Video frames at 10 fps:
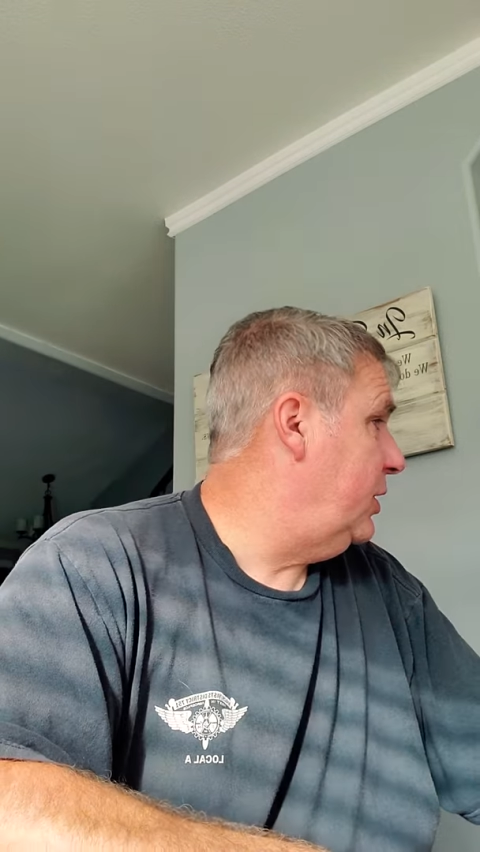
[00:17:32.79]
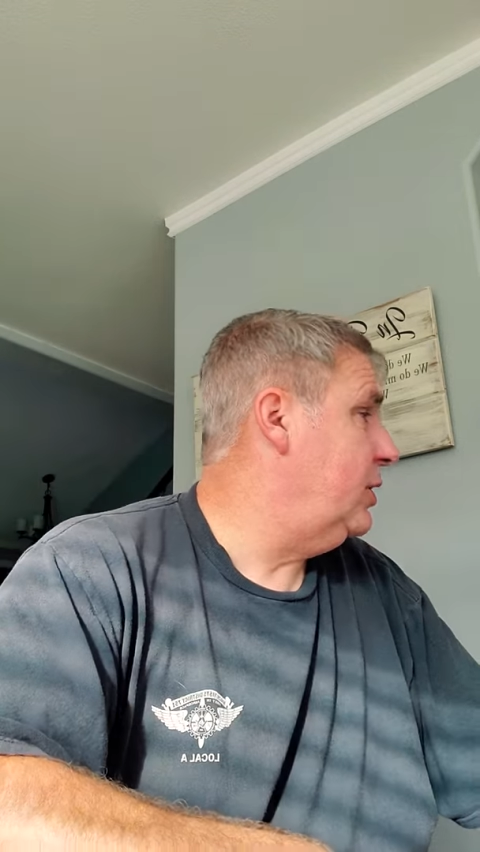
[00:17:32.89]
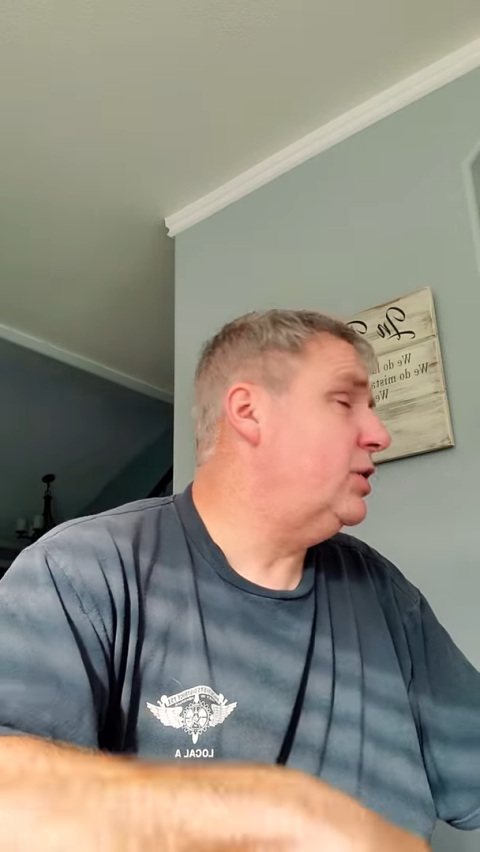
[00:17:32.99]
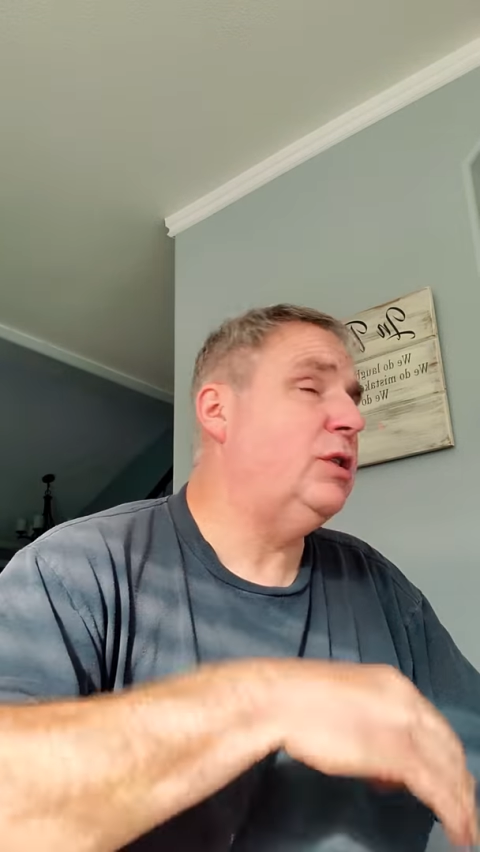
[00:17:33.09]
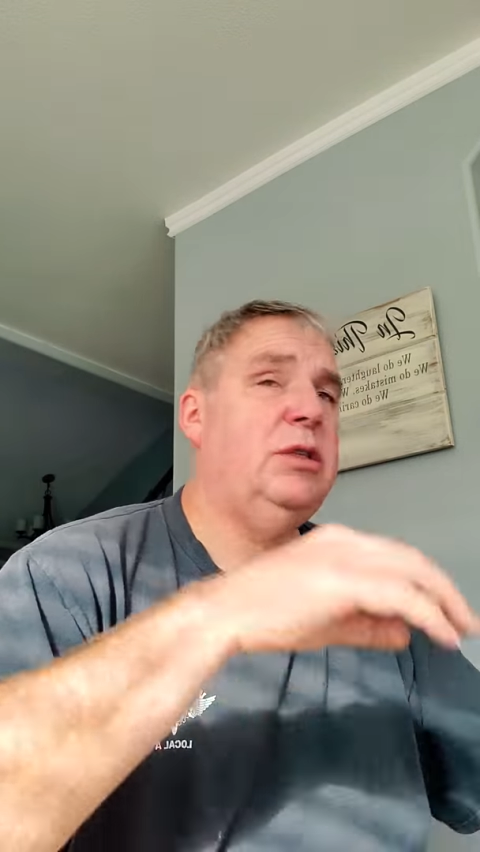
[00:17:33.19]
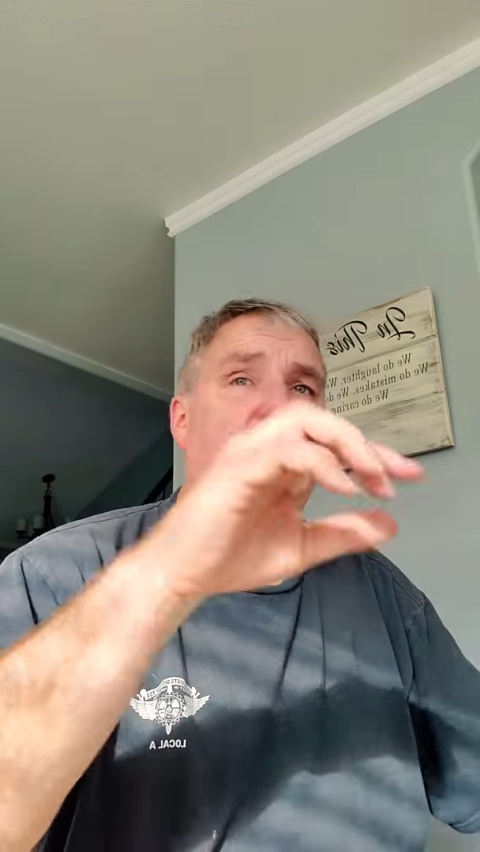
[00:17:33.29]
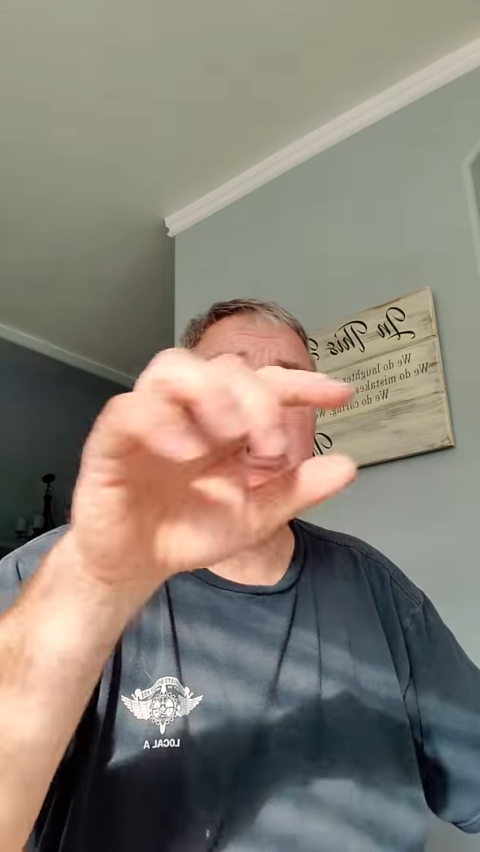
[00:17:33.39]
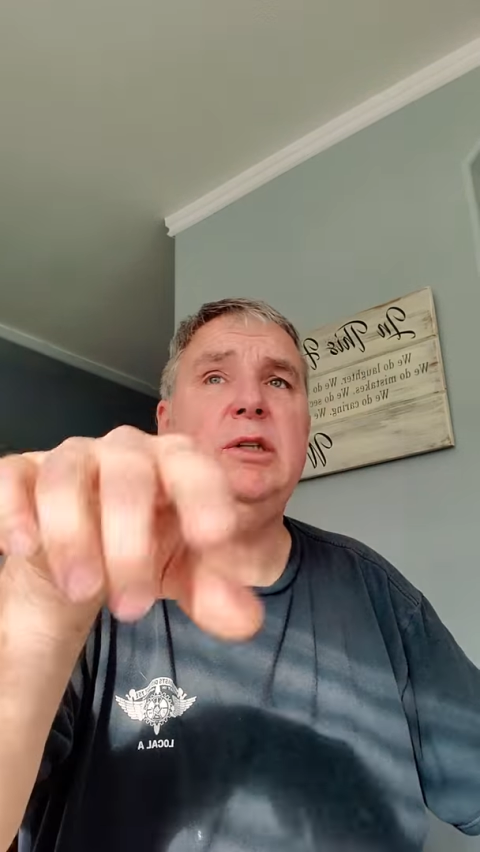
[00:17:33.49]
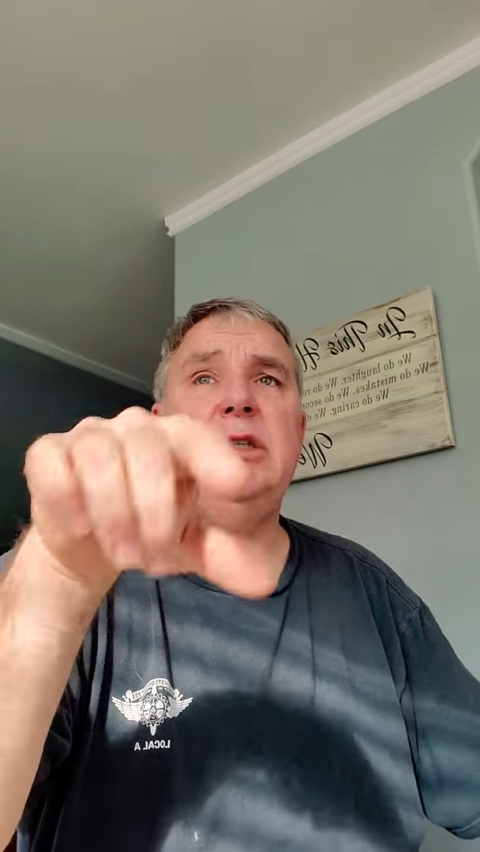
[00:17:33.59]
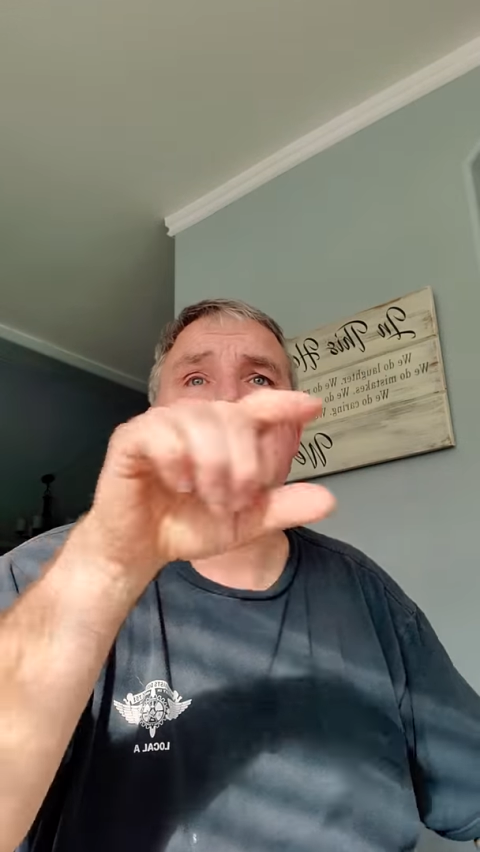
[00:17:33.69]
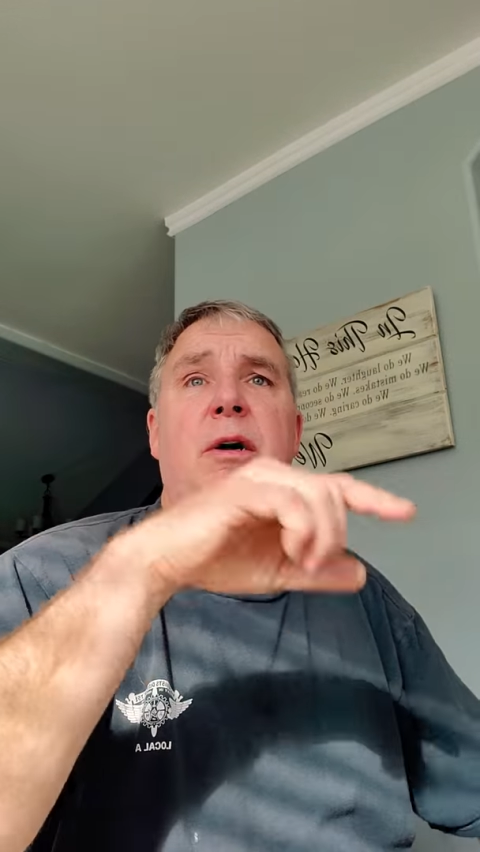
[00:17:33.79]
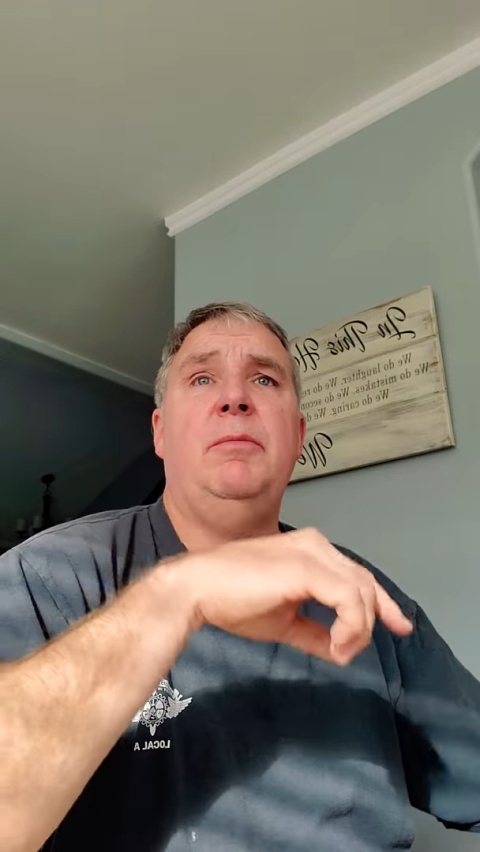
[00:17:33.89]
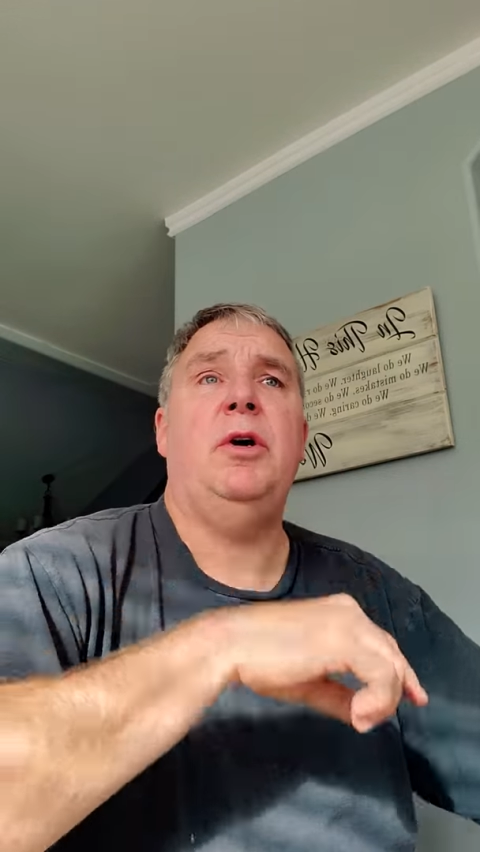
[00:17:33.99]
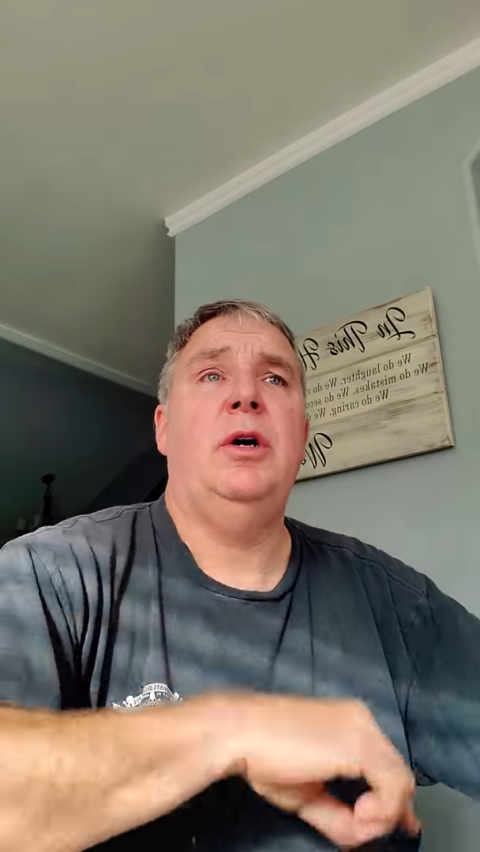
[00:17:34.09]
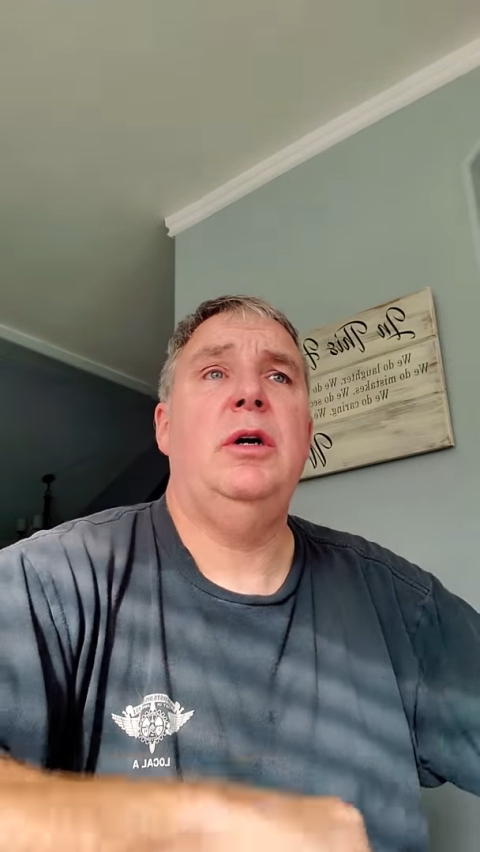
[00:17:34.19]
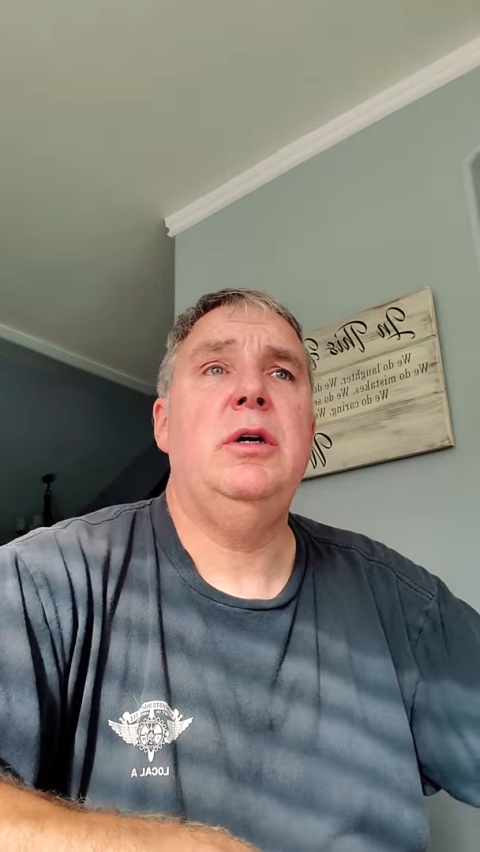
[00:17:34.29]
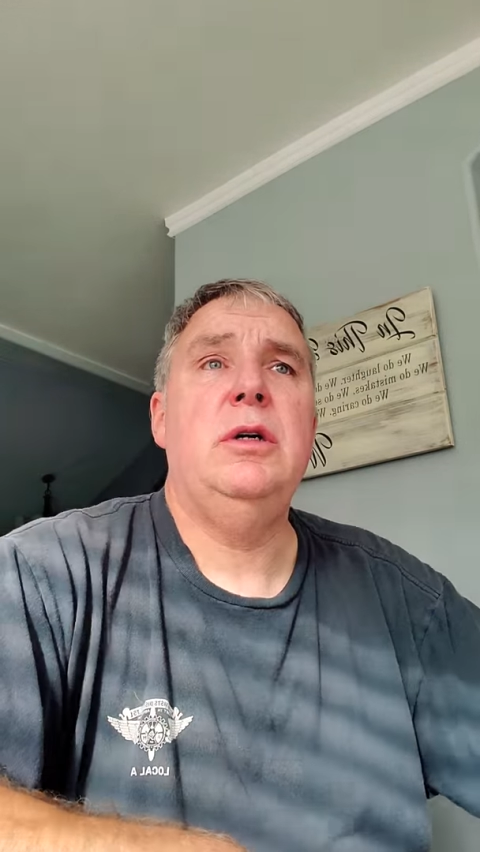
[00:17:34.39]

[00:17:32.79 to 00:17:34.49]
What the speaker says: as some are.